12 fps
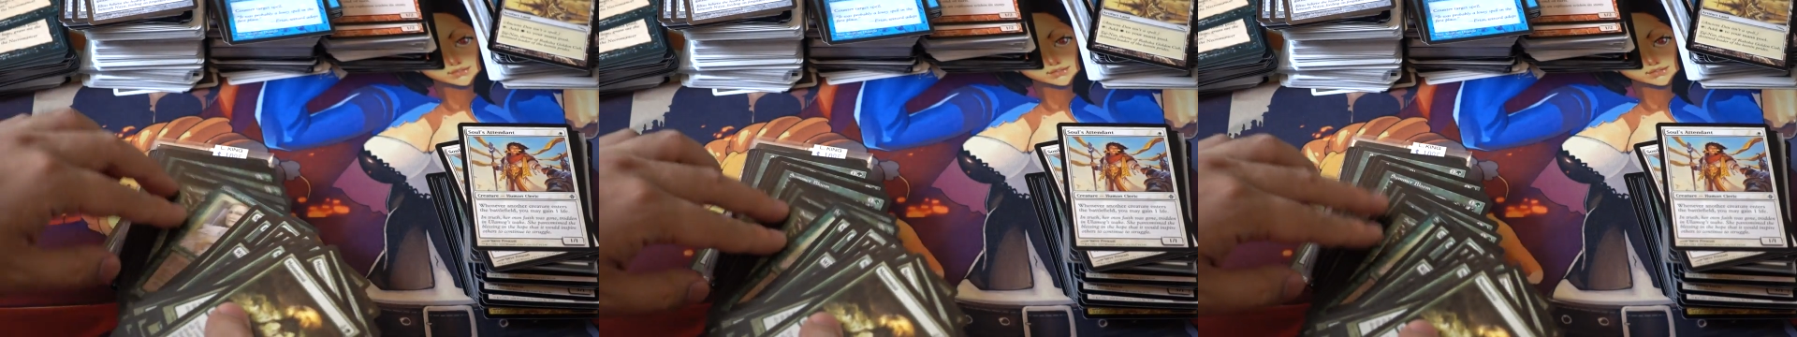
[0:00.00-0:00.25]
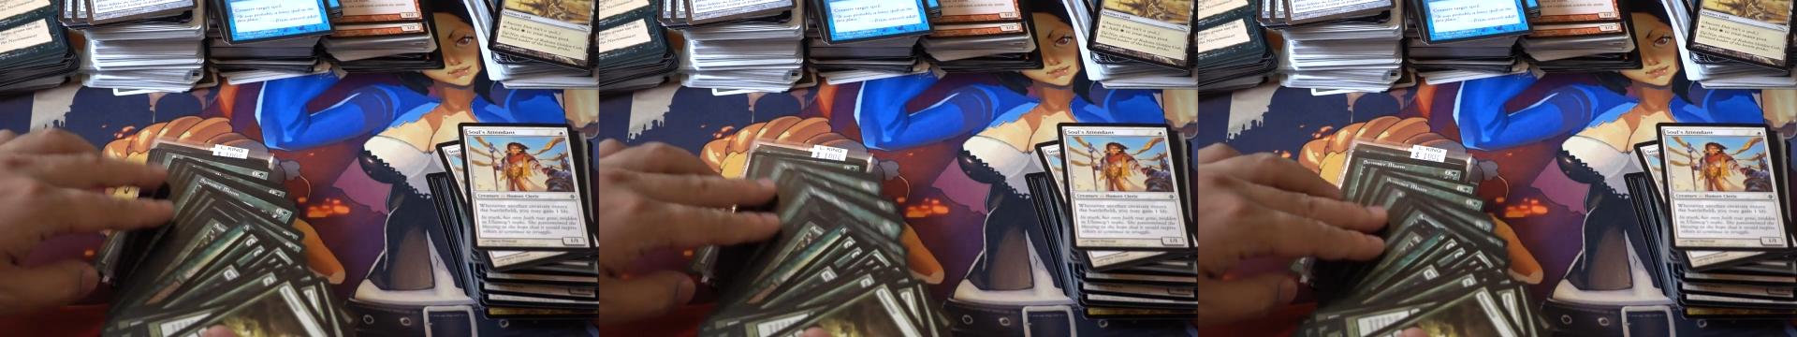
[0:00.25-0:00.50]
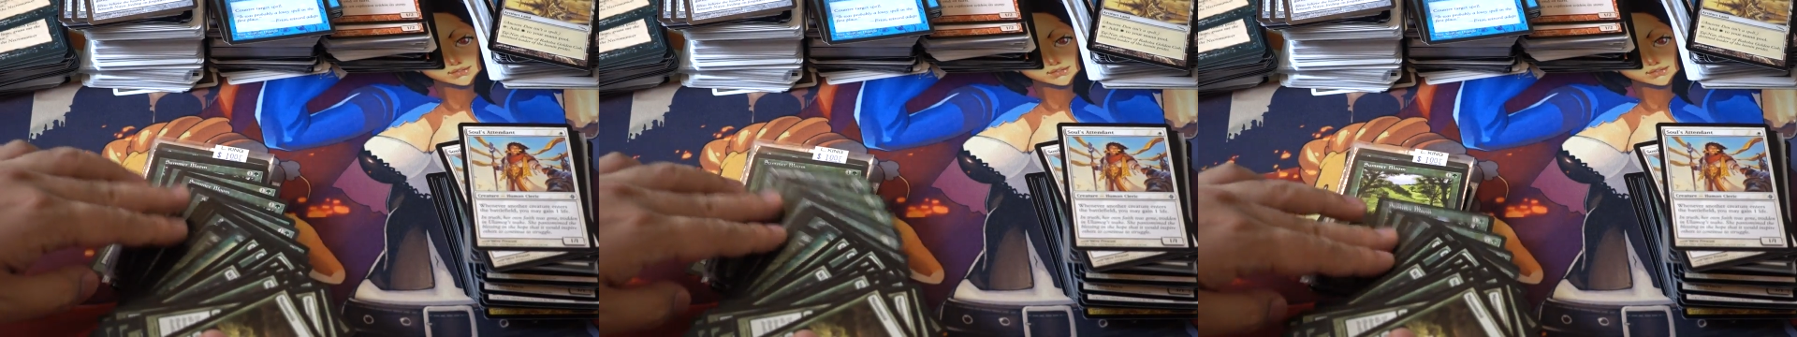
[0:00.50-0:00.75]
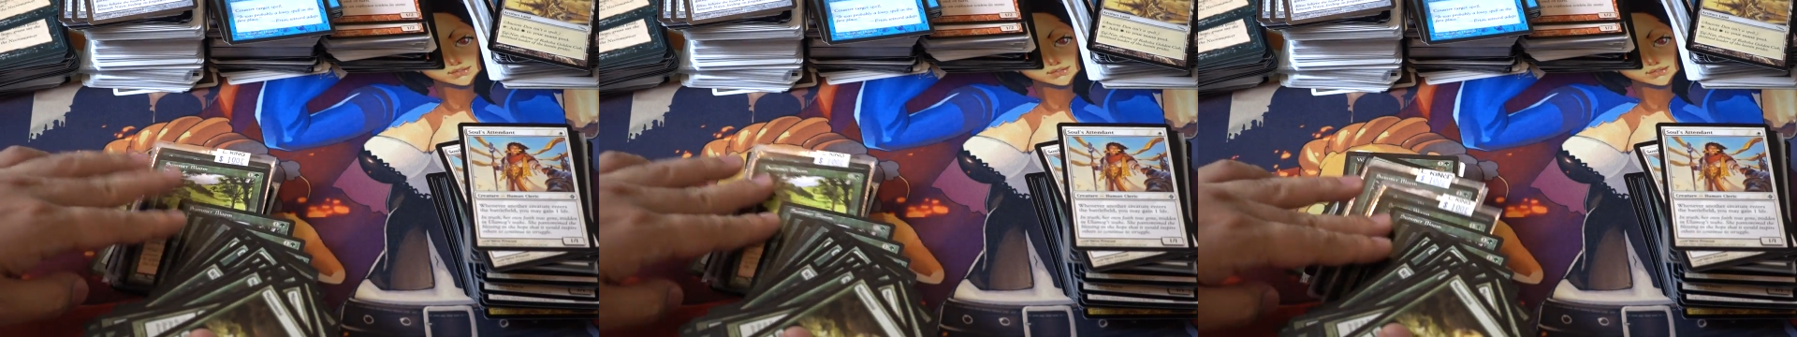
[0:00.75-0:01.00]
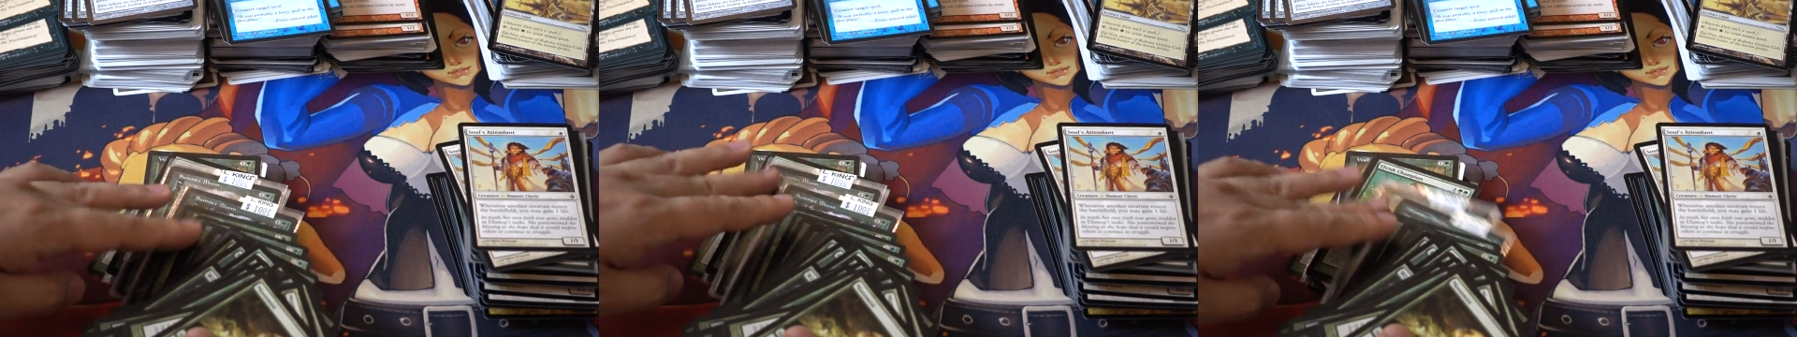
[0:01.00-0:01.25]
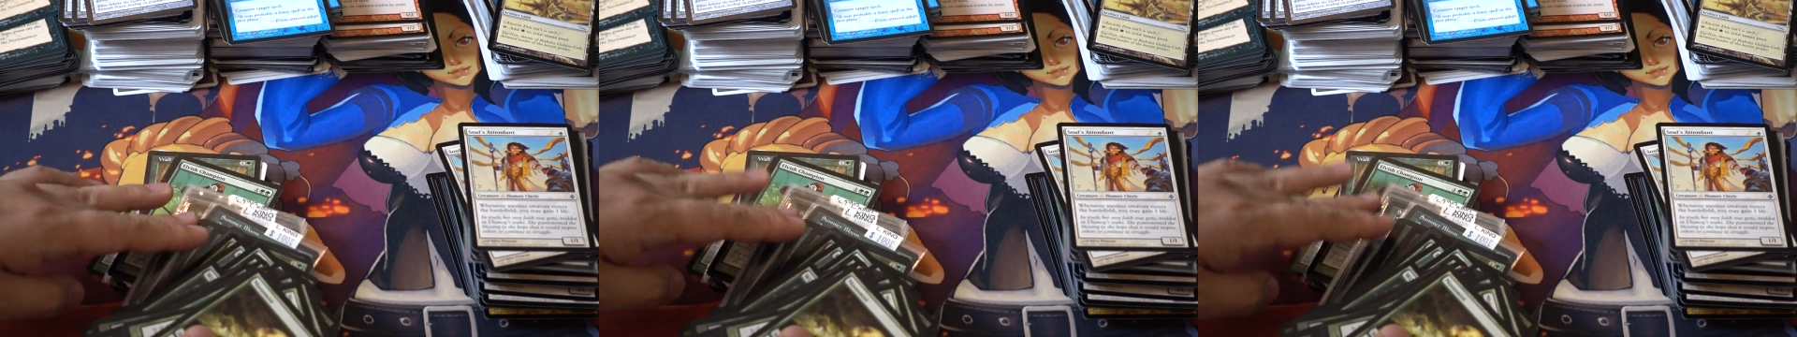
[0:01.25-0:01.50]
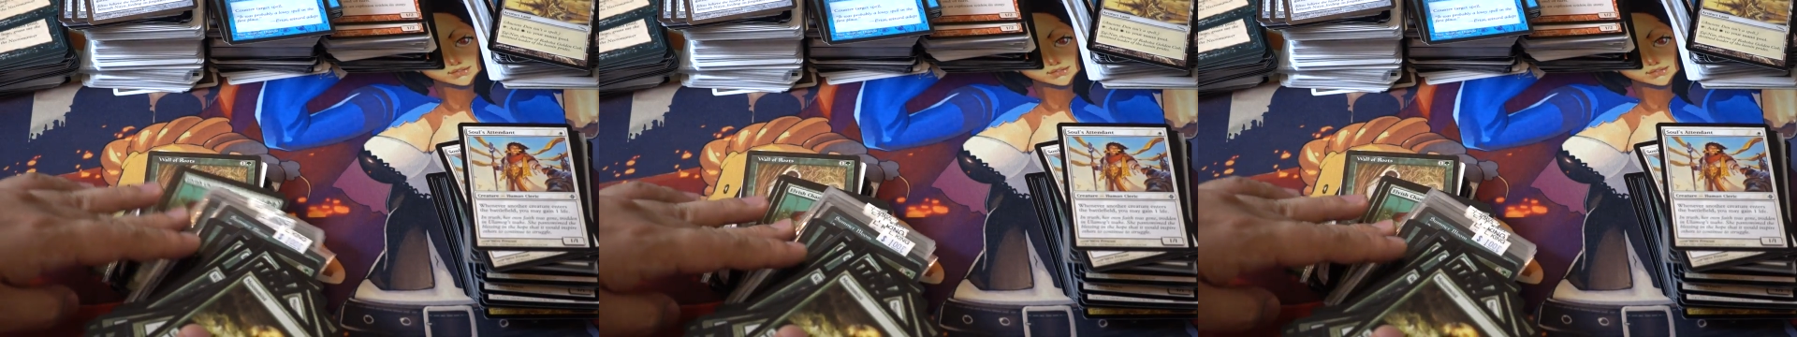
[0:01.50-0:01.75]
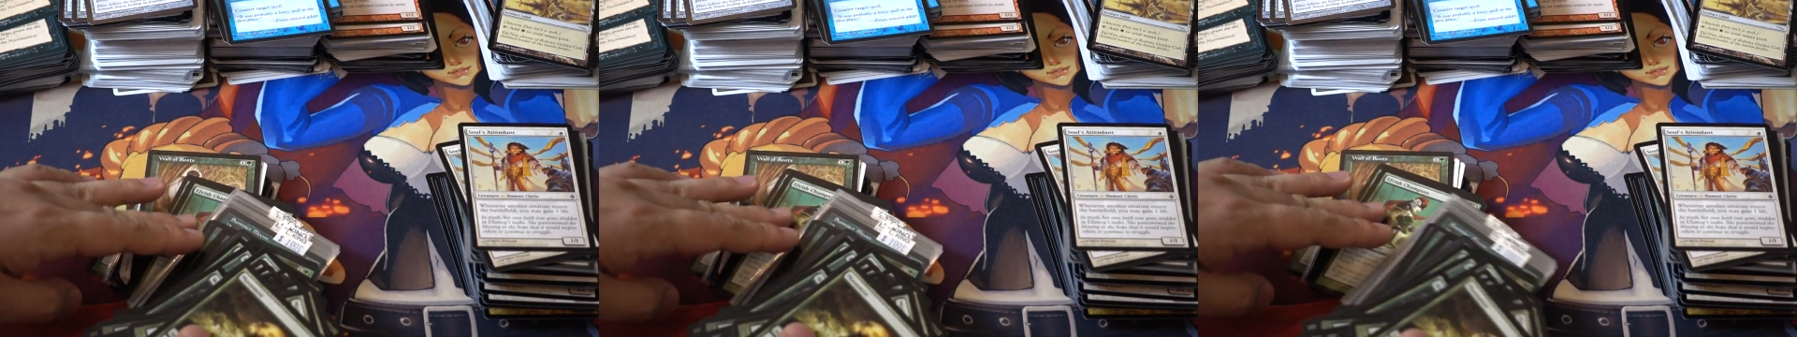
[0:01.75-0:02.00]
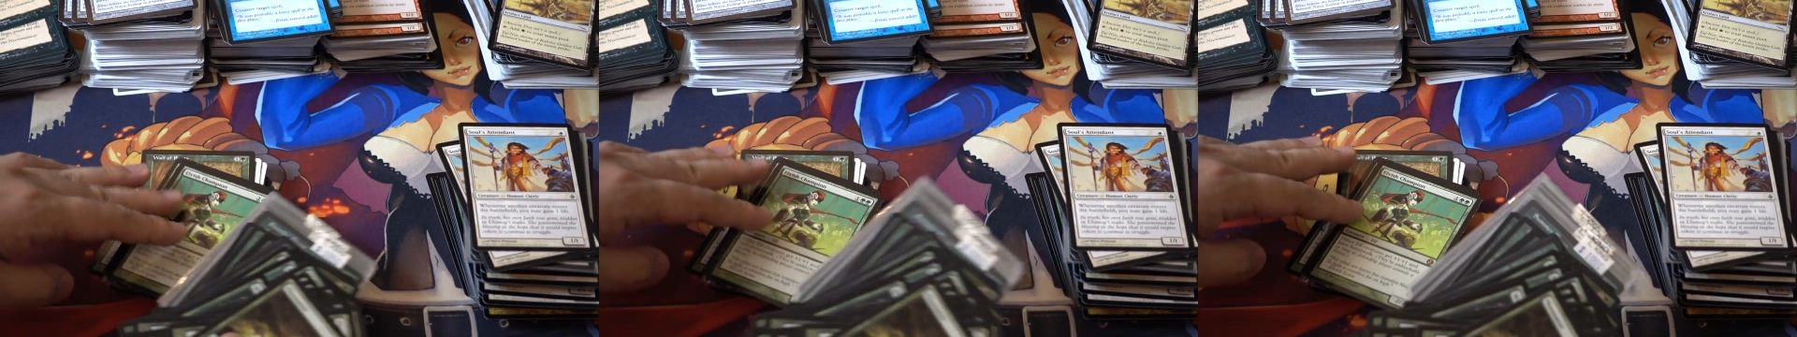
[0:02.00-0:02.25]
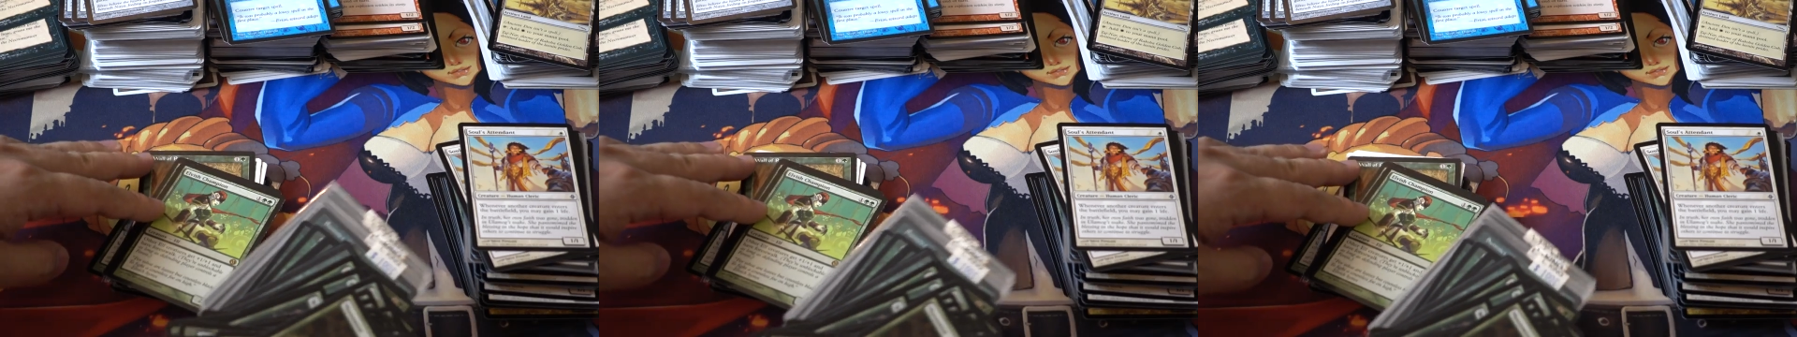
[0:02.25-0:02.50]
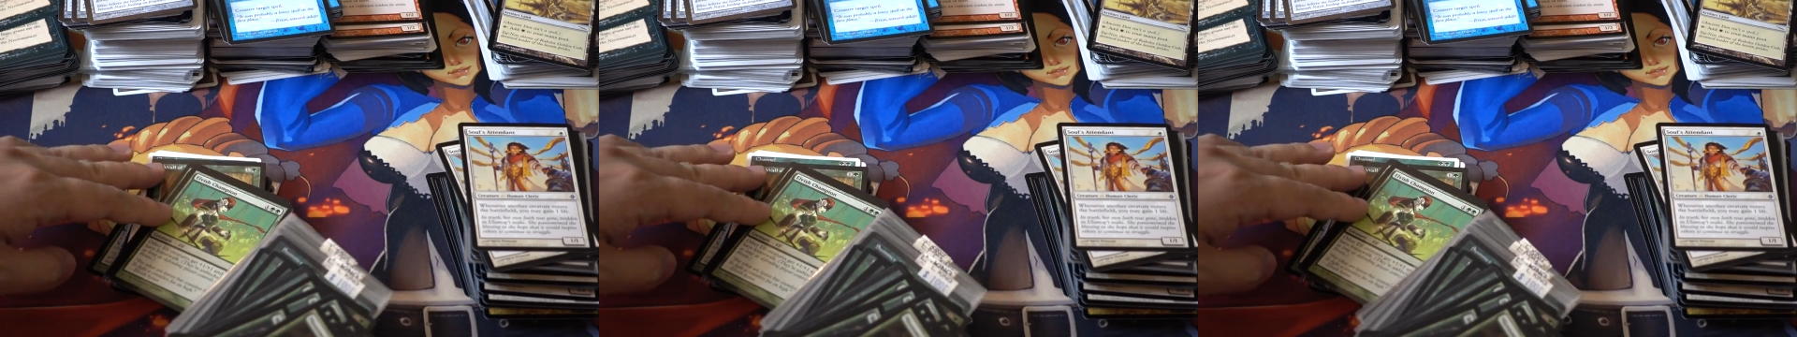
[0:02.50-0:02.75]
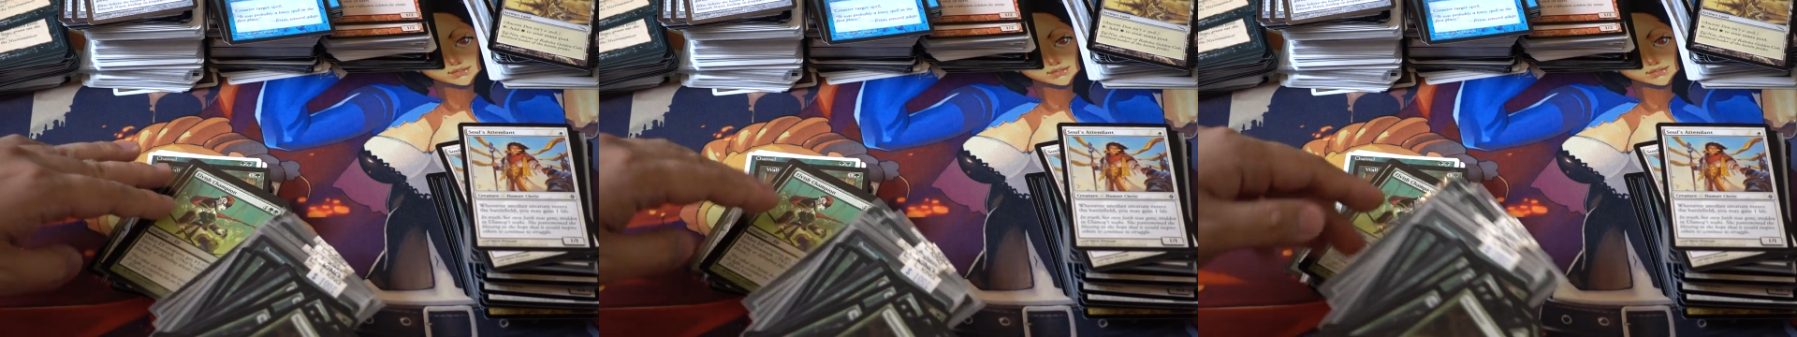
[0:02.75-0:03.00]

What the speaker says: No face is visible, so there are no lips to read.